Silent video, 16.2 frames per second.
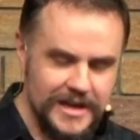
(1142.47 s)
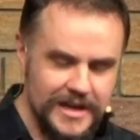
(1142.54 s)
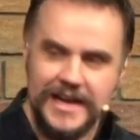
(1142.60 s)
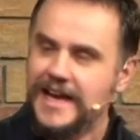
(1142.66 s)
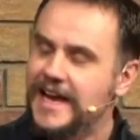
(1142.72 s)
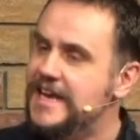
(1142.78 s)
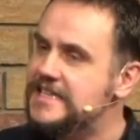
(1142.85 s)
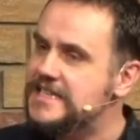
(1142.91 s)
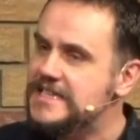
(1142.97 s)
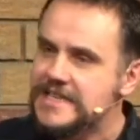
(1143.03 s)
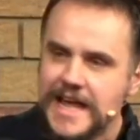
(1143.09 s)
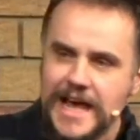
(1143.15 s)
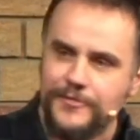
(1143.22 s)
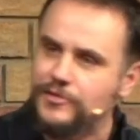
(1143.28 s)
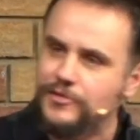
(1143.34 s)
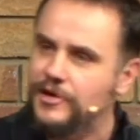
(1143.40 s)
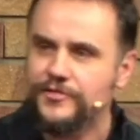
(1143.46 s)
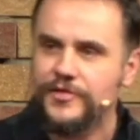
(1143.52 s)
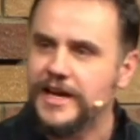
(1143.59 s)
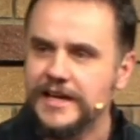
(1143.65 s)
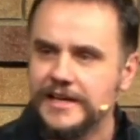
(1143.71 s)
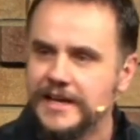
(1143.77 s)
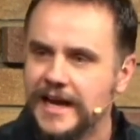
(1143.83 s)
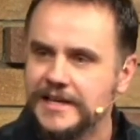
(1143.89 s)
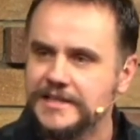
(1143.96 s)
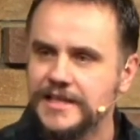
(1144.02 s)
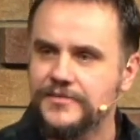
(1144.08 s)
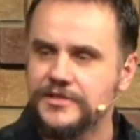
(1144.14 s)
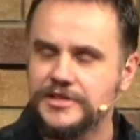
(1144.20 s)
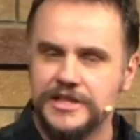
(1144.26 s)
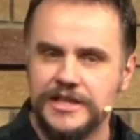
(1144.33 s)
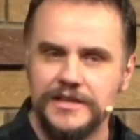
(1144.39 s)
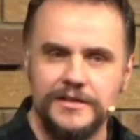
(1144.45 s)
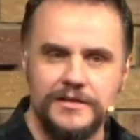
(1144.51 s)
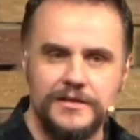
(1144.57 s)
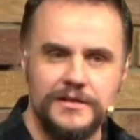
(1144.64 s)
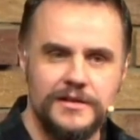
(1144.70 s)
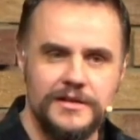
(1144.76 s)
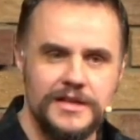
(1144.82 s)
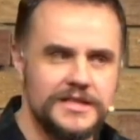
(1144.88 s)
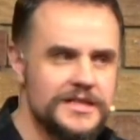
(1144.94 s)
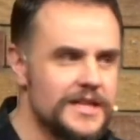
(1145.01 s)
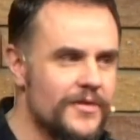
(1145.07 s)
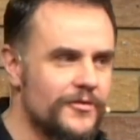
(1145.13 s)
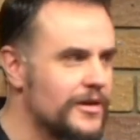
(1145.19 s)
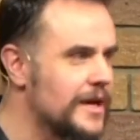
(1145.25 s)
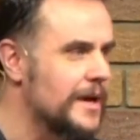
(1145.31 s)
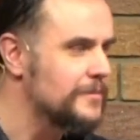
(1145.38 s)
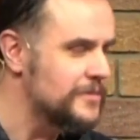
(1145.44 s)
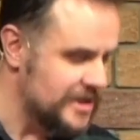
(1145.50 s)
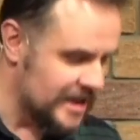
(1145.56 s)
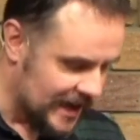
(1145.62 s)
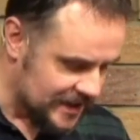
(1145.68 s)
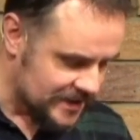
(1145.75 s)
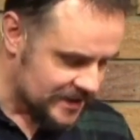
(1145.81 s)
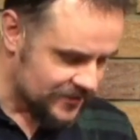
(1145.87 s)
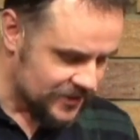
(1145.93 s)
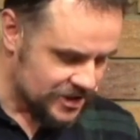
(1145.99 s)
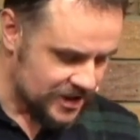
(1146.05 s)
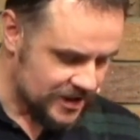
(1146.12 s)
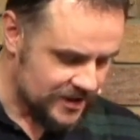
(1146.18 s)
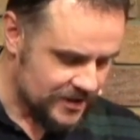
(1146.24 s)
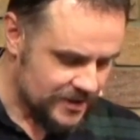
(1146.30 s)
is never a vain activity. It's never an empty activity.